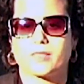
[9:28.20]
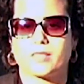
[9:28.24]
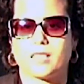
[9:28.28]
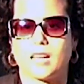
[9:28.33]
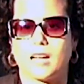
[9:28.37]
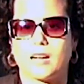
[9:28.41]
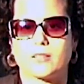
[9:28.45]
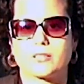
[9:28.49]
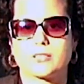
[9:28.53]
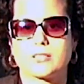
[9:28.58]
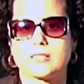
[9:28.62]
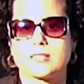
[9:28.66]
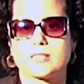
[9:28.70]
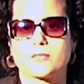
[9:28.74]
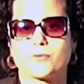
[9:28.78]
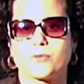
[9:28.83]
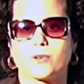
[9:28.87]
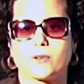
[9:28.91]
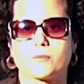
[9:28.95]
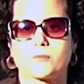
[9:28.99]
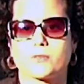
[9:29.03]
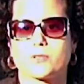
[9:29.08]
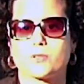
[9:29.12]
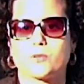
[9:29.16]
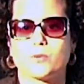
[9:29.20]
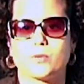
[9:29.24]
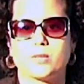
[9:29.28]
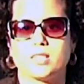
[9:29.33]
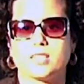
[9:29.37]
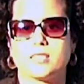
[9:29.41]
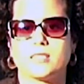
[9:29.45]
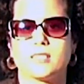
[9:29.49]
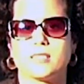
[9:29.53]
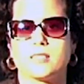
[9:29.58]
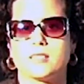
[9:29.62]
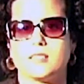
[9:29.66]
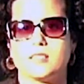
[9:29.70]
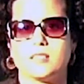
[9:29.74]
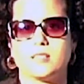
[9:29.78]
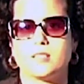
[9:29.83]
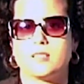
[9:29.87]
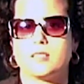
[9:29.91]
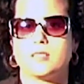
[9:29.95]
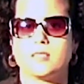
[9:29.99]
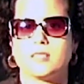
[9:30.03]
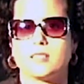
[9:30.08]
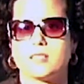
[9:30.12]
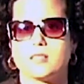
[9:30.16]
artists from Sweden that
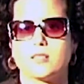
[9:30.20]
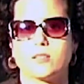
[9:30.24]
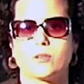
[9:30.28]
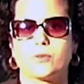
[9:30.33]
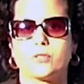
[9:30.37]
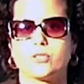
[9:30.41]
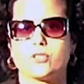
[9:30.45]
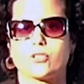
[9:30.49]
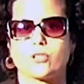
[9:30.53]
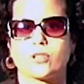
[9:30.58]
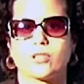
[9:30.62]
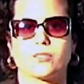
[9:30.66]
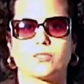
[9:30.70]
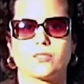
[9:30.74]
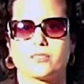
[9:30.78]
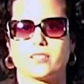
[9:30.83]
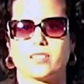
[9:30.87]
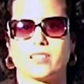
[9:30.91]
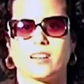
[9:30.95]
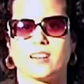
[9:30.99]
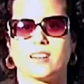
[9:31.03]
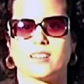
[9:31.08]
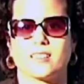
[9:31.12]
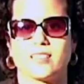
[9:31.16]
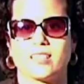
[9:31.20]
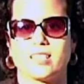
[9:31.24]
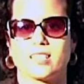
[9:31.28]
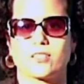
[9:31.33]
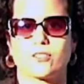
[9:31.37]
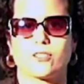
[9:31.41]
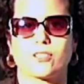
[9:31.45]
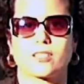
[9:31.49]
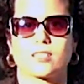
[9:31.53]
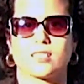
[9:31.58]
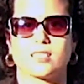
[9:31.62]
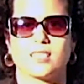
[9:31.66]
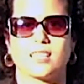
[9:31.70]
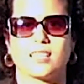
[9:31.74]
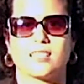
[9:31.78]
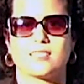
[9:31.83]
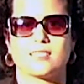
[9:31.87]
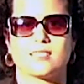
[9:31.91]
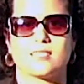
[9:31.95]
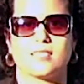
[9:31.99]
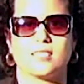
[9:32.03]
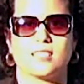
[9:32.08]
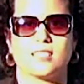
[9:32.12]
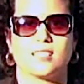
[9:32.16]
didn't know each other, they are like
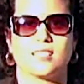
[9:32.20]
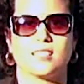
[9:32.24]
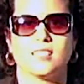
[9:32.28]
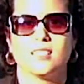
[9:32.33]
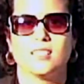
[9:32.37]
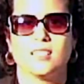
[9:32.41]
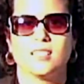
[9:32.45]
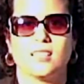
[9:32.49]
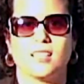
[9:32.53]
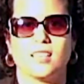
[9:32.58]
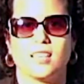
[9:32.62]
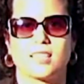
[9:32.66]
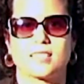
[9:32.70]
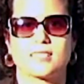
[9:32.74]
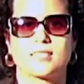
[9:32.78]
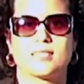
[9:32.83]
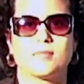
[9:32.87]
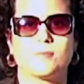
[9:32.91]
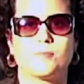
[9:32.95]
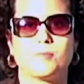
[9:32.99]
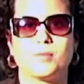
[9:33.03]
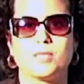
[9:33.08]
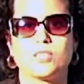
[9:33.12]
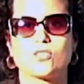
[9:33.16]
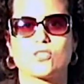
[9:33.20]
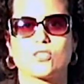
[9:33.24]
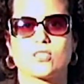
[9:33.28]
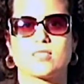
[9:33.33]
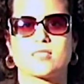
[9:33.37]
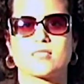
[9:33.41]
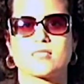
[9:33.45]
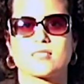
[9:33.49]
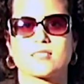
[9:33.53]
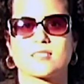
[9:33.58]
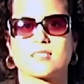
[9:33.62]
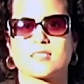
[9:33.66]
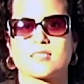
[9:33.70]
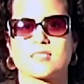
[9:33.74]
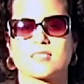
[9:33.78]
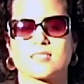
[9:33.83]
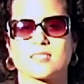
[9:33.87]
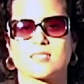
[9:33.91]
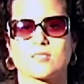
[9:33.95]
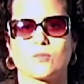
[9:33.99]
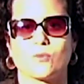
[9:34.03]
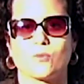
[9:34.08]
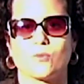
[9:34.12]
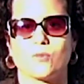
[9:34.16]
organizing
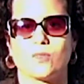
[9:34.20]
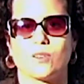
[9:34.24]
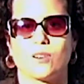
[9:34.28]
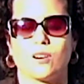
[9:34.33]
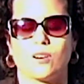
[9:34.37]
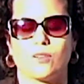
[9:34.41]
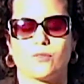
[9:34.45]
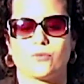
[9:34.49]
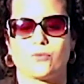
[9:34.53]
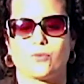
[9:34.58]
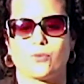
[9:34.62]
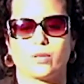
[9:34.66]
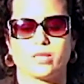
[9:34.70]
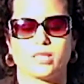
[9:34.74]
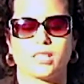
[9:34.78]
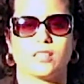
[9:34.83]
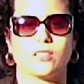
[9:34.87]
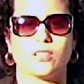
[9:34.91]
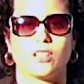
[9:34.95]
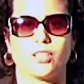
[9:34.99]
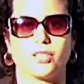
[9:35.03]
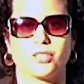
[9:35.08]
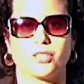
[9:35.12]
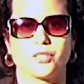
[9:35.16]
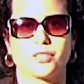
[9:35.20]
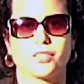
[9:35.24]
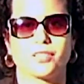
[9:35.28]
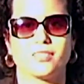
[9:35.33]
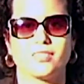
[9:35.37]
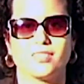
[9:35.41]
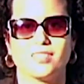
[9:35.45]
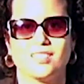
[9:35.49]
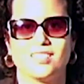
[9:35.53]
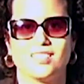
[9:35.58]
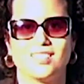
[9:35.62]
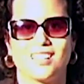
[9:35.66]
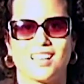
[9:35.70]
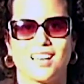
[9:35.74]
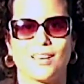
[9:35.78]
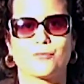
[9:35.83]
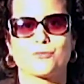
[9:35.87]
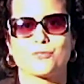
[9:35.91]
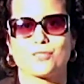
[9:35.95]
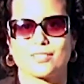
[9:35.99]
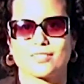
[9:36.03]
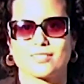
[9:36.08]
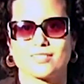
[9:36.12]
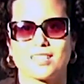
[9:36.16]
exhibitions of one another
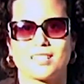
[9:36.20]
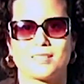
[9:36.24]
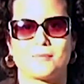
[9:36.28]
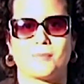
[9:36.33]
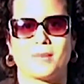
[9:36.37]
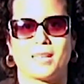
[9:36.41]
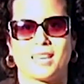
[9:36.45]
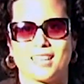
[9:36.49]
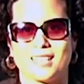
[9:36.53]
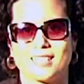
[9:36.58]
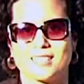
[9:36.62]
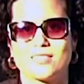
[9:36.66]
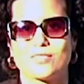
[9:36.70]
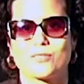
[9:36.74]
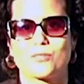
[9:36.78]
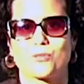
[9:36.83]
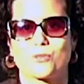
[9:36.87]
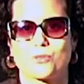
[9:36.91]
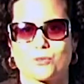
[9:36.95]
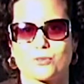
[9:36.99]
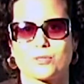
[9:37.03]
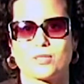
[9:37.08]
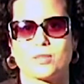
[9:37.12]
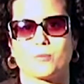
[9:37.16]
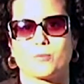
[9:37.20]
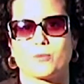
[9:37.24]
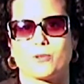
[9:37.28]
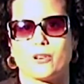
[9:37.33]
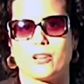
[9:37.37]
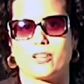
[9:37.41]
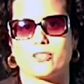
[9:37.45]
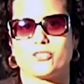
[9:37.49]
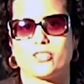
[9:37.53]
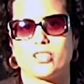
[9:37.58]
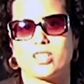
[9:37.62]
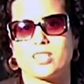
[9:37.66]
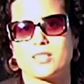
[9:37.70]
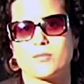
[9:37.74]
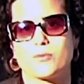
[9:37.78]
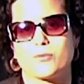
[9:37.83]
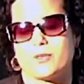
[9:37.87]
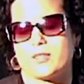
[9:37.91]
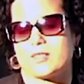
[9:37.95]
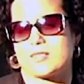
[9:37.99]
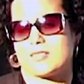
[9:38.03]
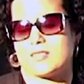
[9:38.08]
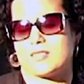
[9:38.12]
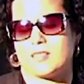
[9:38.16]
after they met through the project,
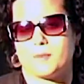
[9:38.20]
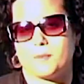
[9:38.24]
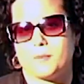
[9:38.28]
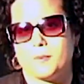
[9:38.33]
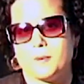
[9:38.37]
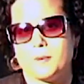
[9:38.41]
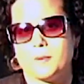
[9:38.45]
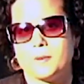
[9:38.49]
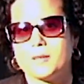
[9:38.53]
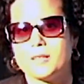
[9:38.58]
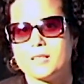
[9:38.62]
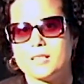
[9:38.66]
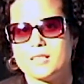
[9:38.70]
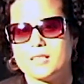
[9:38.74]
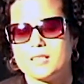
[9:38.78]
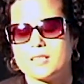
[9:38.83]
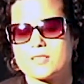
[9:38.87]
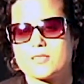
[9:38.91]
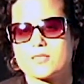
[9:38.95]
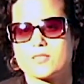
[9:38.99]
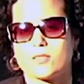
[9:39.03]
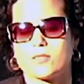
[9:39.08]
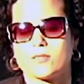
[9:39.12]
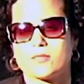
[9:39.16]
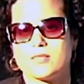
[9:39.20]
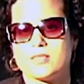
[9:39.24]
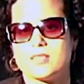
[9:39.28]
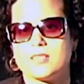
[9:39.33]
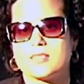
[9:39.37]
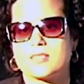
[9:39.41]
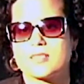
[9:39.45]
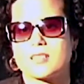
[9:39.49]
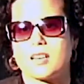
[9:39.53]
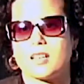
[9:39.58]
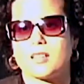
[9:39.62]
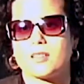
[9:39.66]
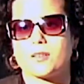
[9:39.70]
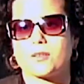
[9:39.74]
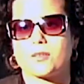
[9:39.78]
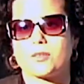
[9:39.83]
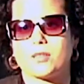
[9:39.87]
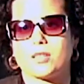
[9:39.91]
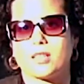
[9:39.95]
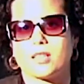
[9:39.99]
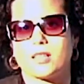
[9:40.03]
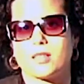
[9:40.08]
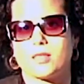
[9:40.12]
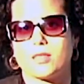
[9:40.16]
for example. So this kind of
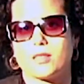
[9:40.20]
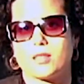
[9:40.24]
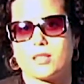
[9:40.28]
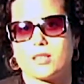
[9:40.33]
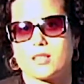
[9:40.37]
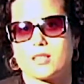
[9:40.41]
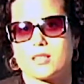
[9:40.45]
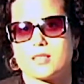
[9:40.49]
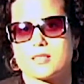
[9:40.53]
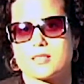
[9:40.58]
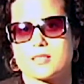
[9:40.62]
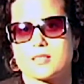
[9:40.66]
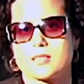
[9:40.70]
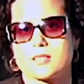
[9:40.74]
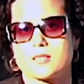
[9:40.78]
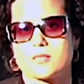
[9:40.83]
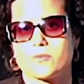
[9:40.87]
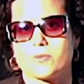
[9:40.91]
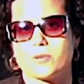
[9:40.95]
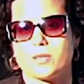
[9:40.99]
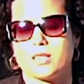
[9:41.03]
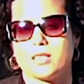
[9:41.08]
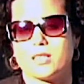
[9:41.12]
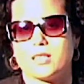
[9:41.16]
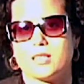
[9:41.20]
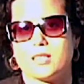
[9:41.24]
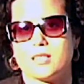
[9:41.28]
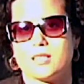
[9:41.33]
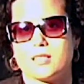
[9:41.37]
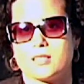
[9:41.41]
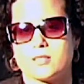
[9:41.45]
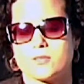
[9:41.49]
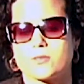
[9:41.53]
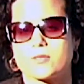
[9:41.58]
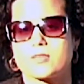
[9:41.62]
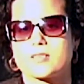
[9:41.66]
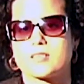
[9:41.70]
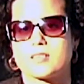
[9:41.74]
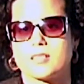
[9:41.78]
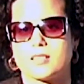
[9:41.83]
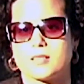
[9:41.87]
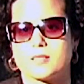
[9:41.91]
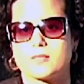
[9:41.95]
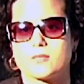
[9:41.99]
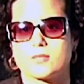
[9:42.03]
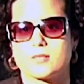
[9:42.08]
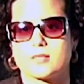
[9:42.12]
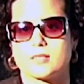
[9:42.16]
thing, I think, is really
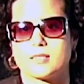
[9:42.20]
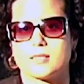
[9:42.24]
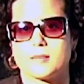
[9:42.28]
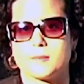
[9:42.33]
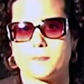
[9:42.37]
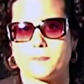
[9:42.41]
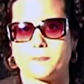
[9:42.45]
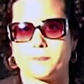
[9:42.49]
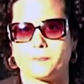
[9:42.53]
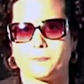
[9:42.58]
interesting to see.